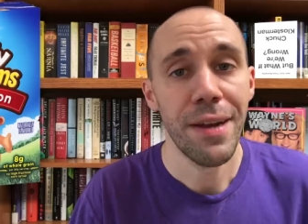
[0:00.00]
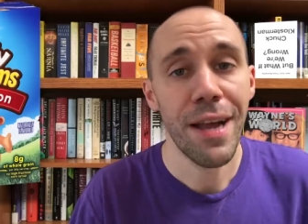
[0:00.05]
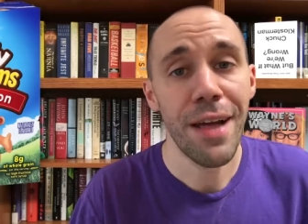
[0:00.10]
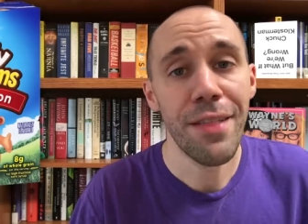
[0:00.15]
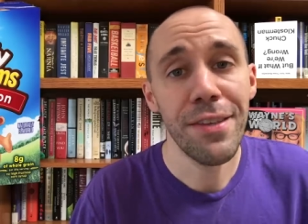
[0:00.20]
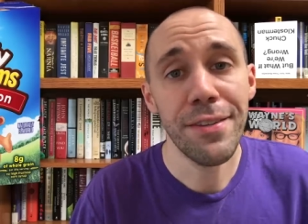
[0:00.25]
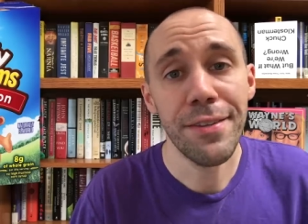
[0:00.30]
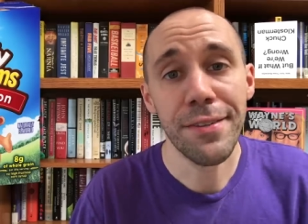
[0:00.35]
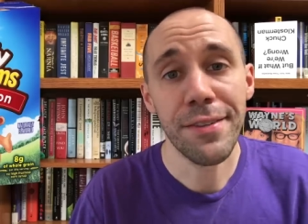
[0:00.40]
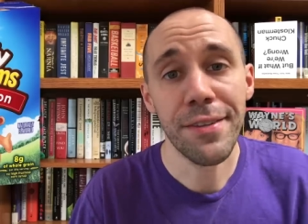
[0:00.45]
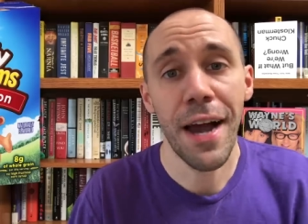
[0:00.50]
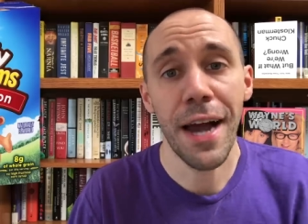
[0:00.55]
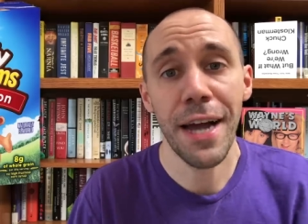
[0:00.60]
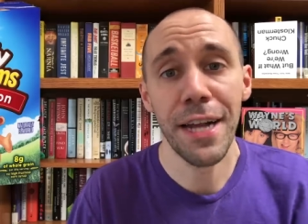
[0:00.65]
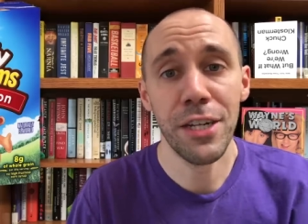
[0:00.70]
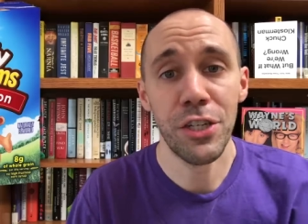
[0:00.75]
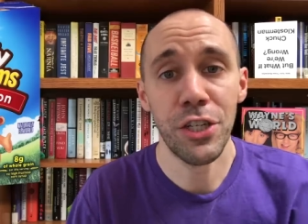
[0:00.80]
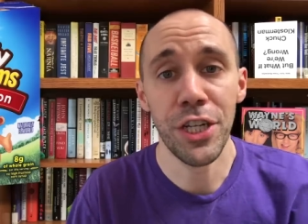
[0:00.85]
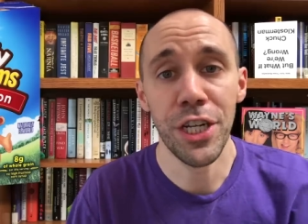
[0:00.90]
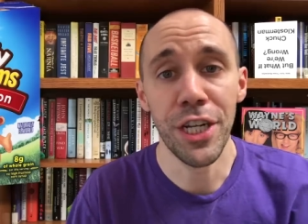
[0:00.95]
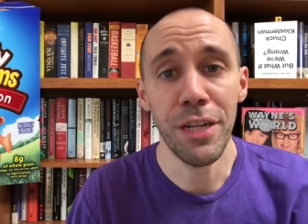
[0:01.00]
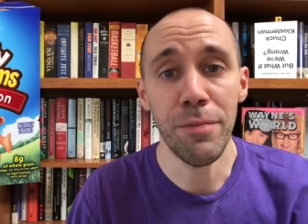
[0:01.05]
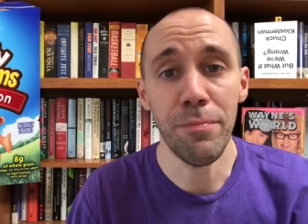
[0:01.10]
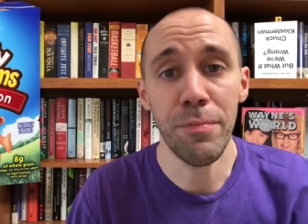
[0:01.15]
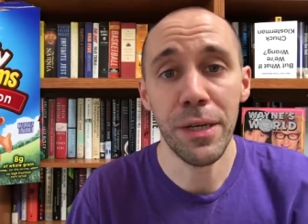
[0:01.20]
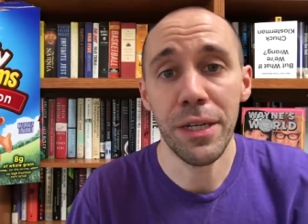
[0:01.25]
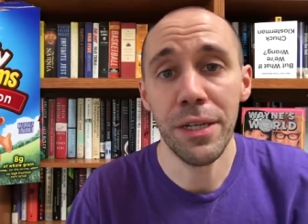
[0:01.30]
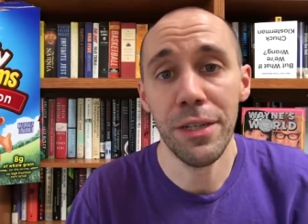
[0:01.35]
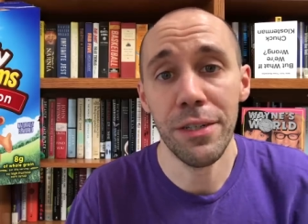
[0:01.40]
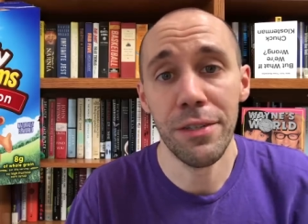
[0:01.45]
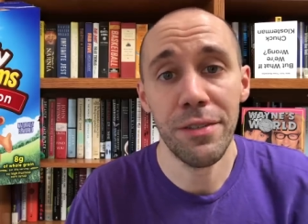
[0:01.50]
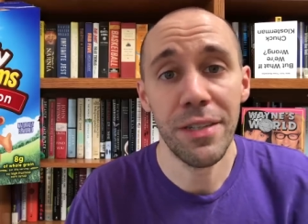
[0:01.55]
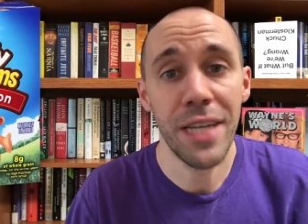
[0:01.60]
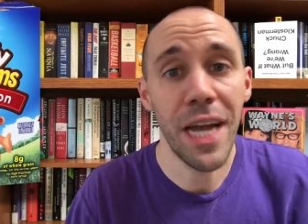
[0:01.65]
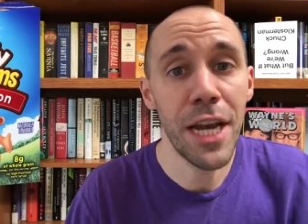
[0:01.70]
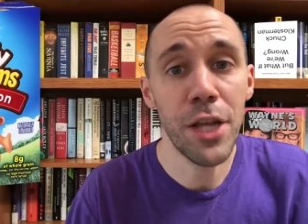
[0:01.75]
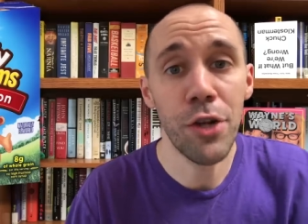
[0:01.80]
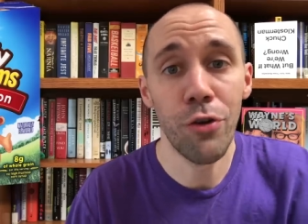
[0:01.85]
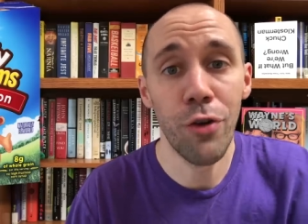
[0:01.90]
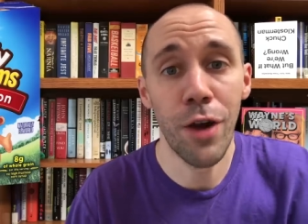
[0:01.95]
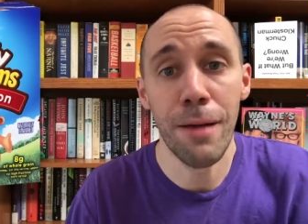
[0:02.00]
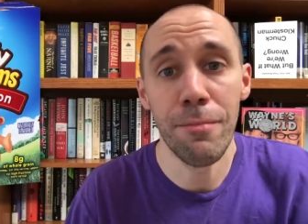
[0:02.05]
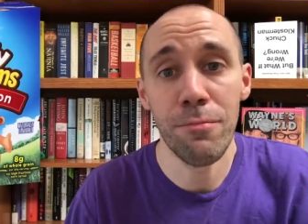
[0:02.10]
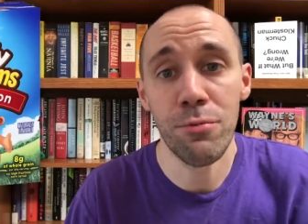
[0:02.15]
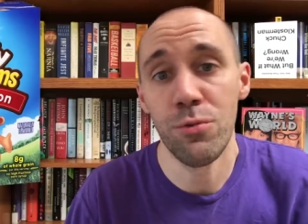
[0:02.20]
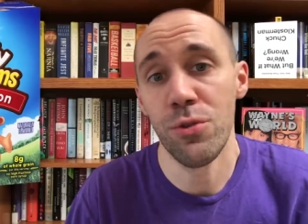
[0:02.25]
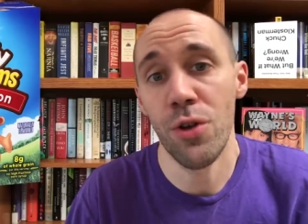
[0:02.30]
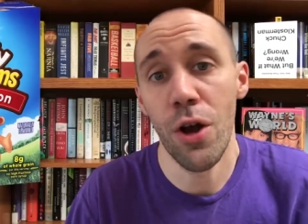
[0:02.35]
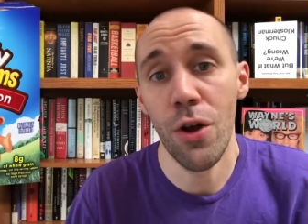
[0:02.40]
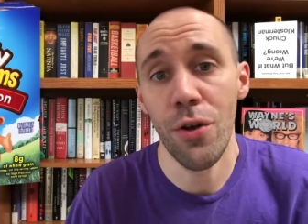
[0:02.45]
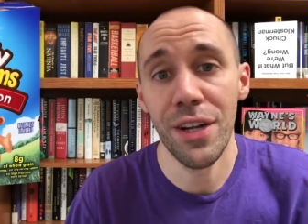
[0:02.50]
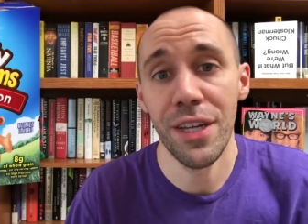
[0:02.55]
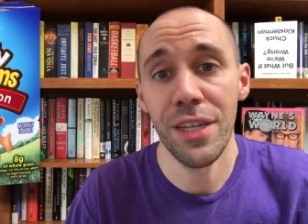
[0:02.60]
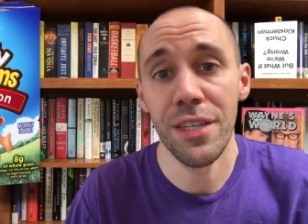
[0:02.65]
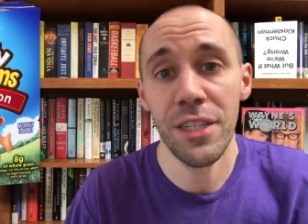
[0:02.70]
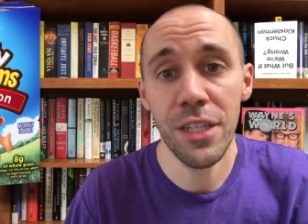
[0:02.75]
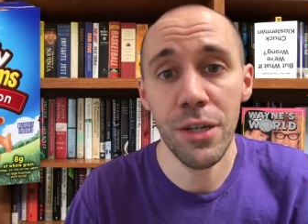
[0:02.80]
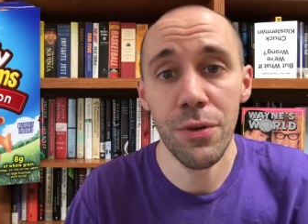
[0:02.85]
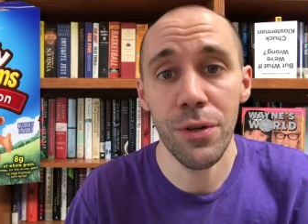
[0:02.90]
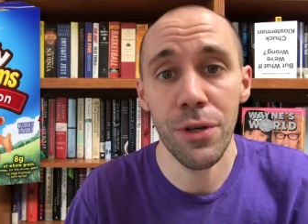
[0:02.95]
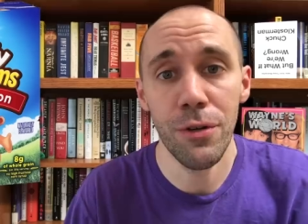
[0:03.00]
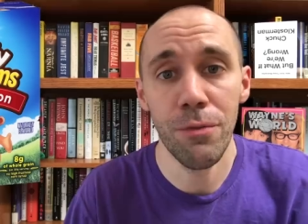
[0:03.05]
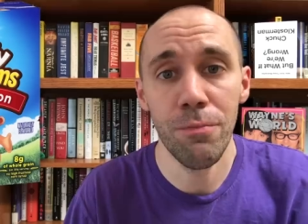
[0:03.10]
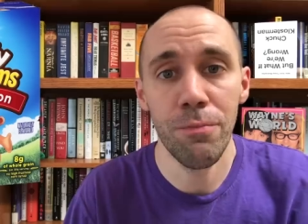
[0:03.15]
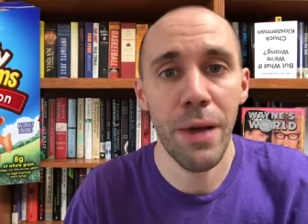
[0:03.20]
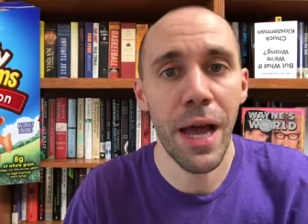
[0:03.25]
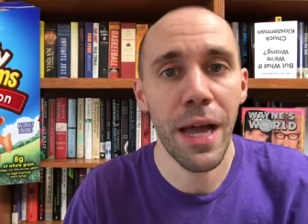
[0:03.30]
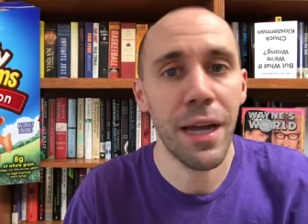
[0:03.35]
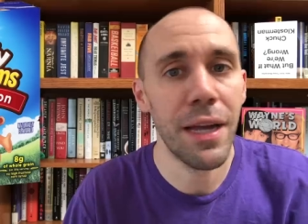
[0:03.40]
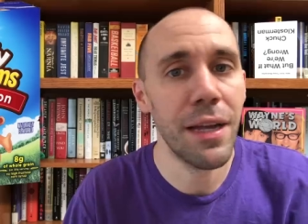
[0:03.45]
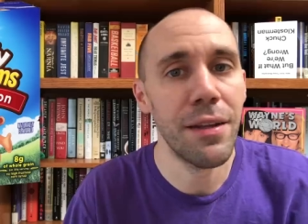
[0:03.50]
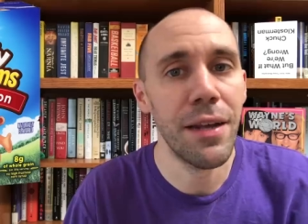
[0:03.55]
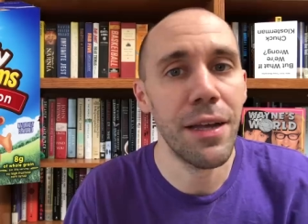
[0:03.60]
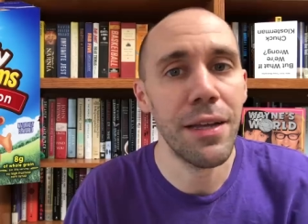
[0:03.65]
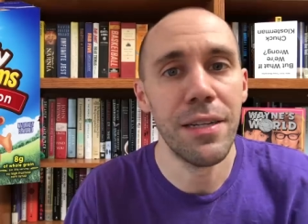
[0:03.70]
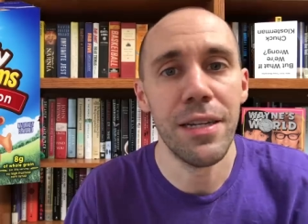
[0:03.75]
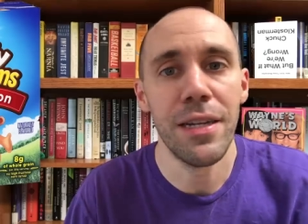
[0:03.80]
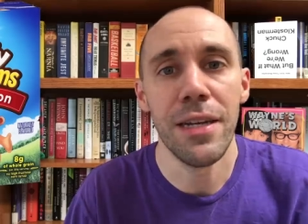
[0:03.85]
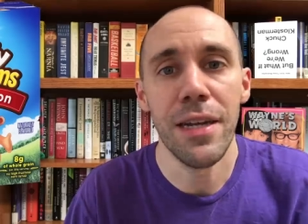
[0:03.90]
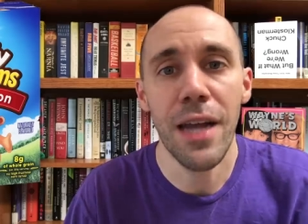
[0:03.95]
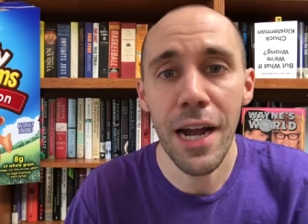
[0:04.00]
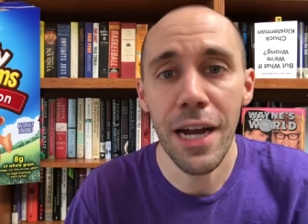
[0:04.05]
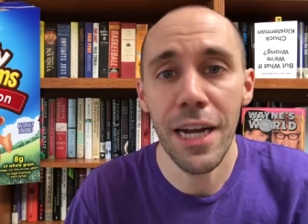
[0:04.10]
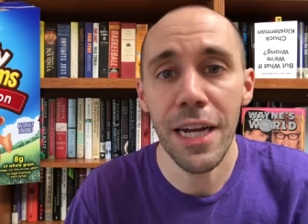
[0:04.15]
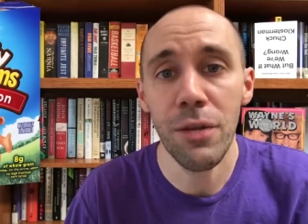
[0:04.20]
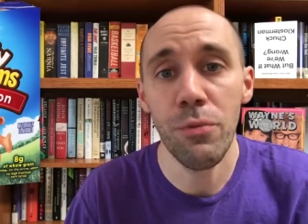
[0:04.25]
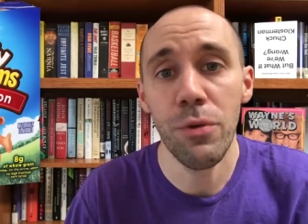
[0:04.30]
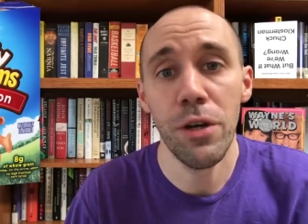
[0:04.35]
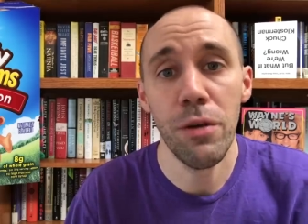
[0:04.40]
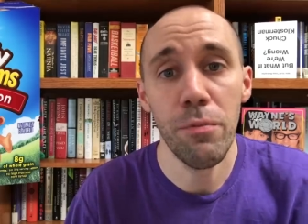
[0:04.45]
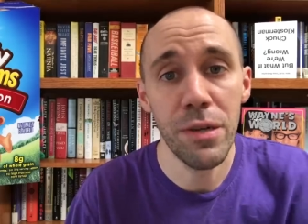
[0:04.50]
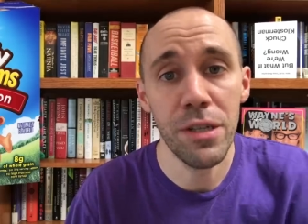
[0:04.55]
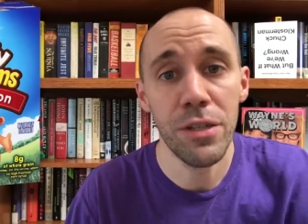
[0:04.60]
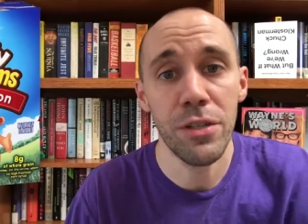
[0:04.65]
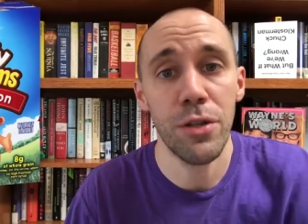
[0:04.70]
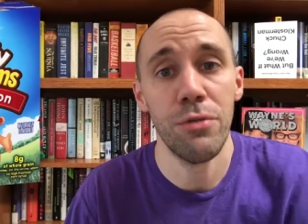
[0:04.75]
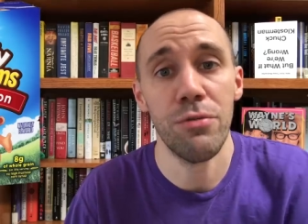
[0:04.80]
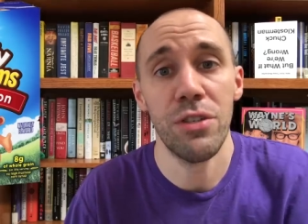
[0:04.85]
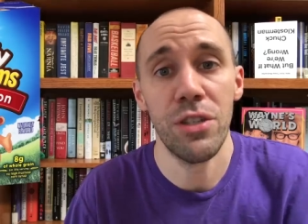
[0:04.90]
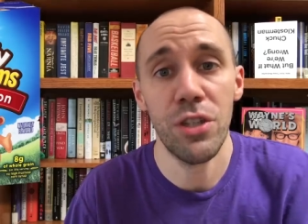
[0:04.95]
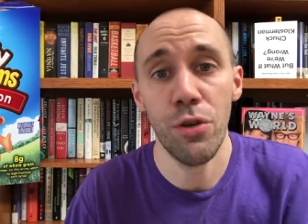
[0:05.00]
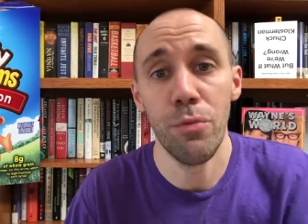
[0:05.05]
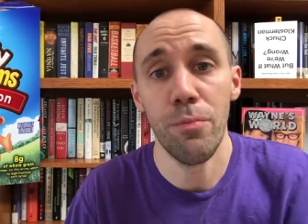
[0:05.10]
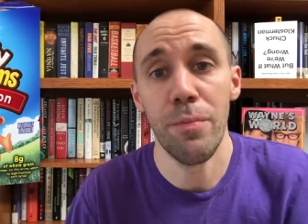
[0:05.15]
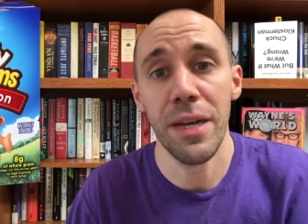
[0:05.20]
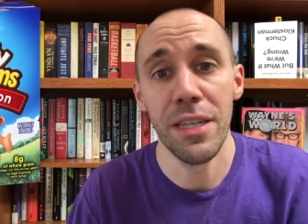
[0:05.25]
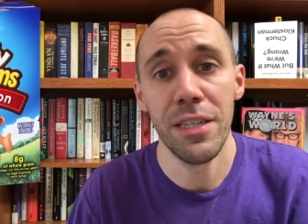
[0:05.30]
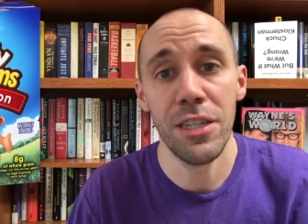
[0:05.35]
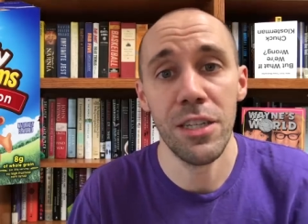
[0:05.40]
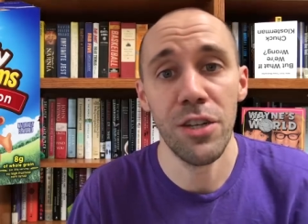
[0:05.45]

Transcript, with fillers: Now this is kind of cheating because Teddy Grahams was already a cereal back in 1990 when Nabisco still made